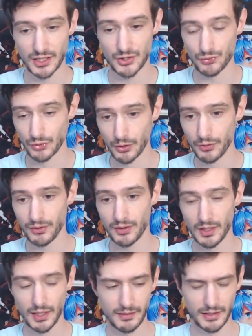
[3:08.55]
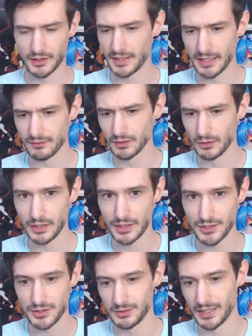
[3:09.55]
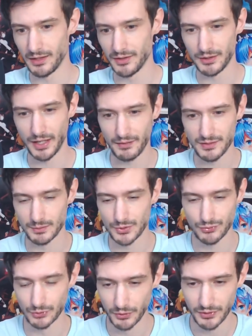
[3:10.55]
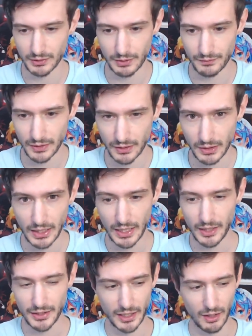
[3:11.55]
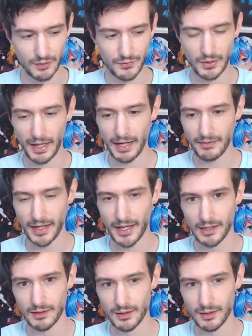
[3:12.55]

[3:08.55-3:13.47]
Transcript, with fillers: the truth that you're kind of alluding us to now that you have some truth to reveal. You know, if you had that,